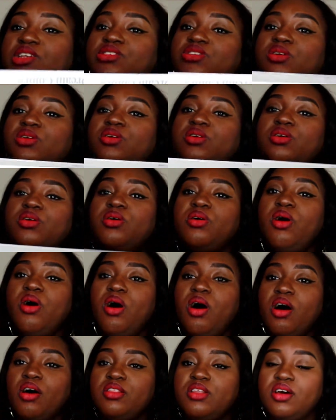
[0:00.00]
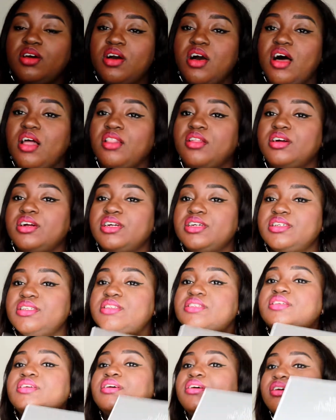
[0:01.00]
so all the
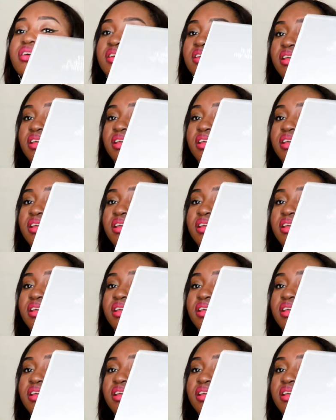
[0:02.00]
colors